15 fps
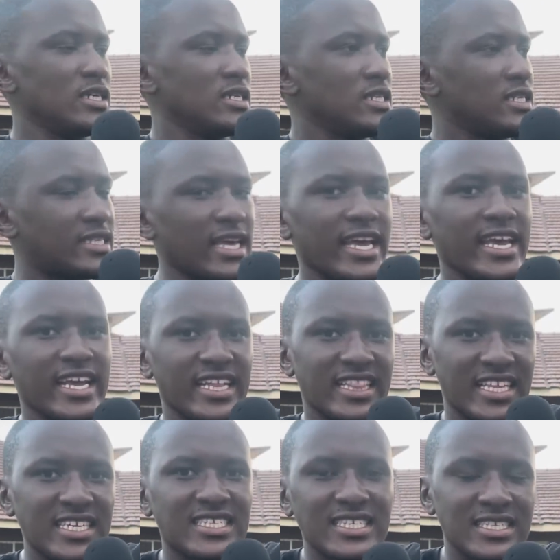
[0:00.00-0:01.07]
saying
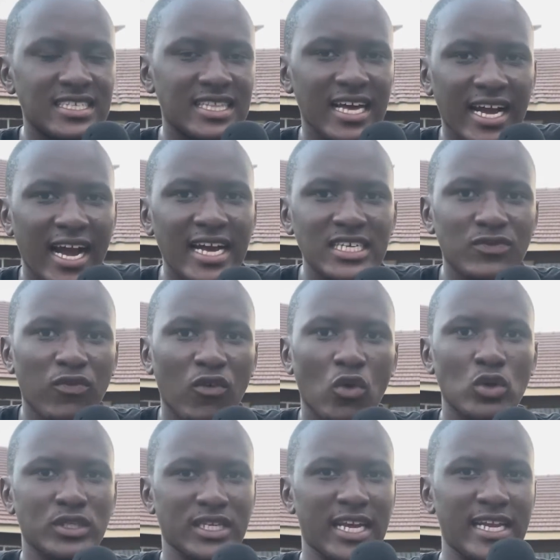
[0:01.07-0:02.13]
this is the guy's
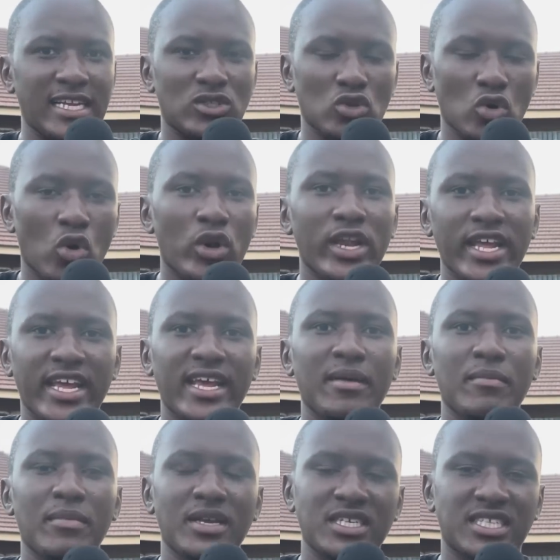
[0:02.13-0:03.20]
fault and it's only
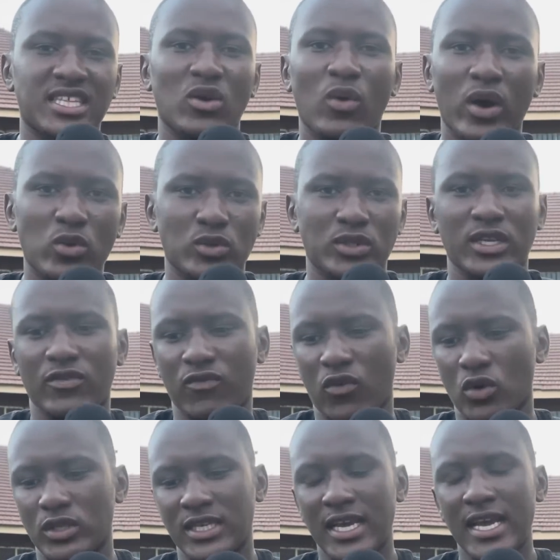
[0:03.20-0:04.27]
him, he's the one who's at
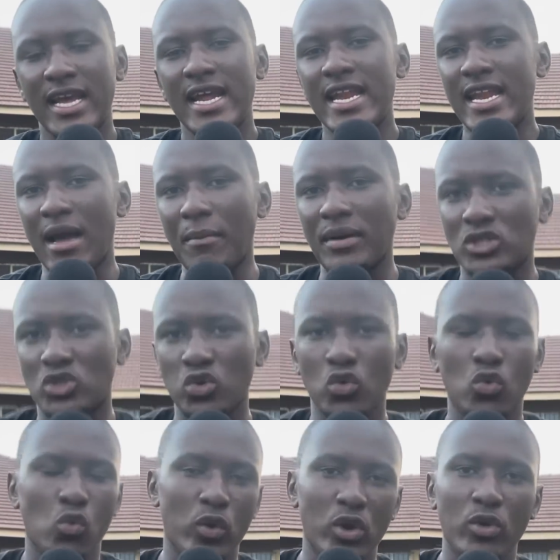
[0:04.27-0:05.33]
fault. Number two,
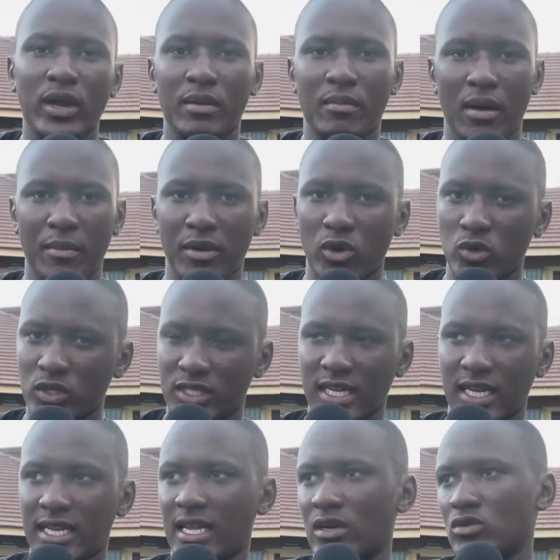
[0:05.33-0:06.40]
we look at Mamelodi
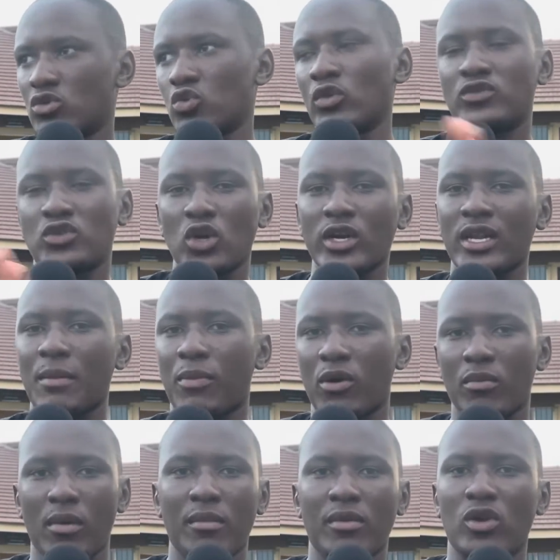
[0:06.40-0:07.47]
Sundowns. We've talked about
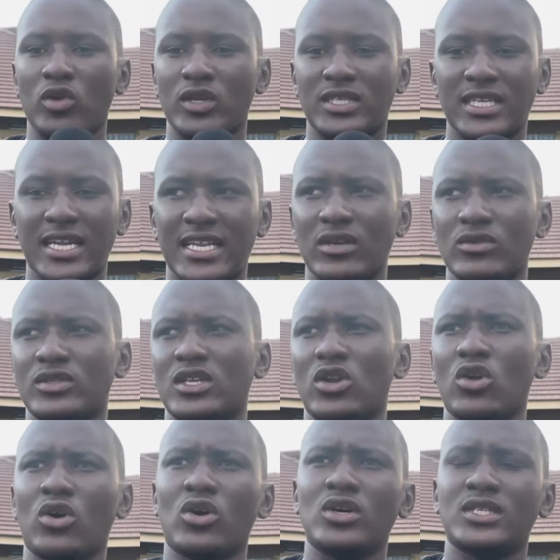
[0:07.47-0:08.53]
Mamelodi Sundowns a
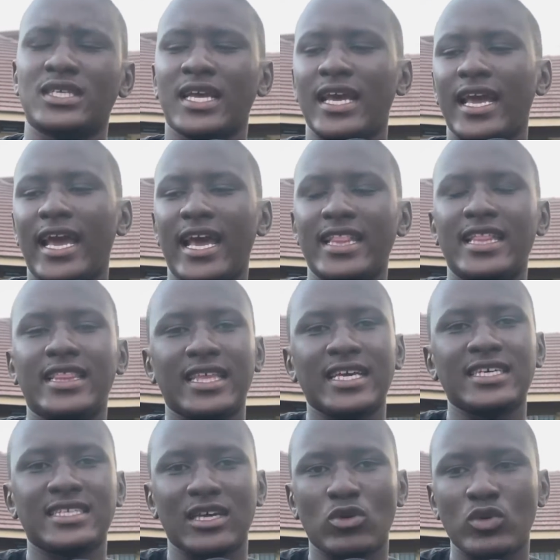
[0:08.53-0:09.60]
lot and the
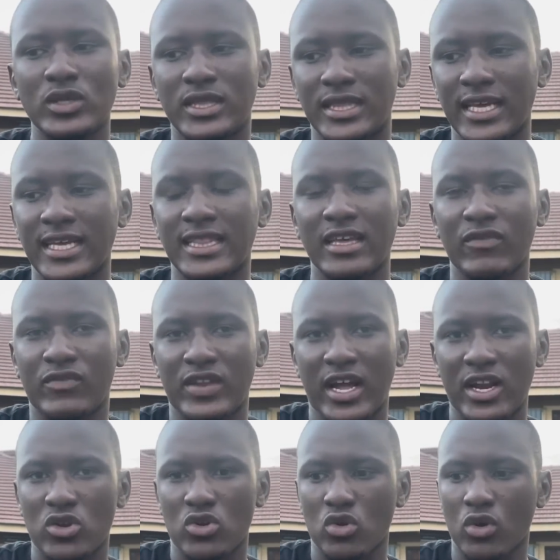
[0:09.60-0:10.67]
things that we think they've
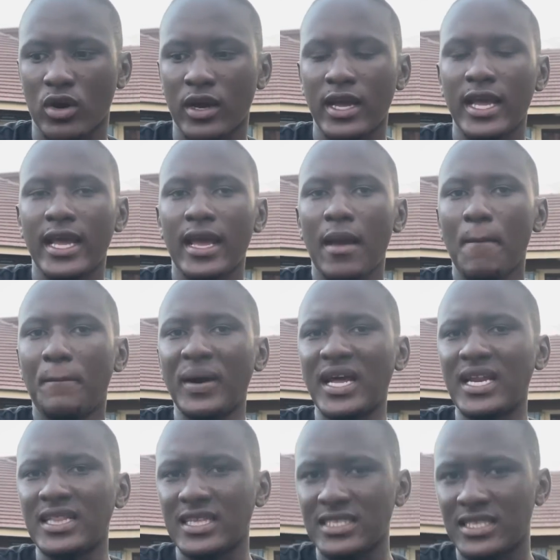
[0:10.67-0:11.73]
done wrong, but
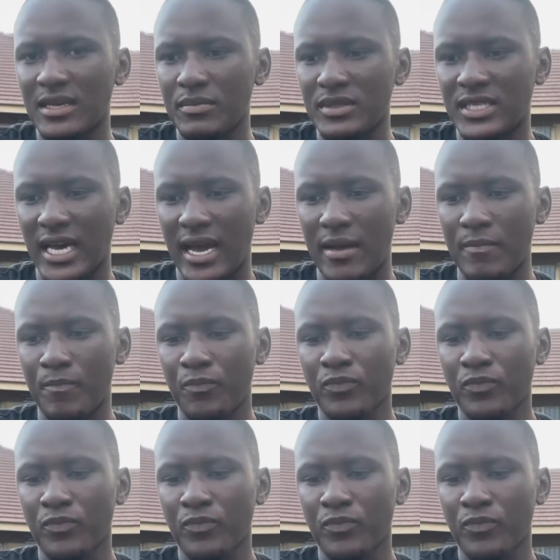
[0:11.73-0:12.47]
at the same time,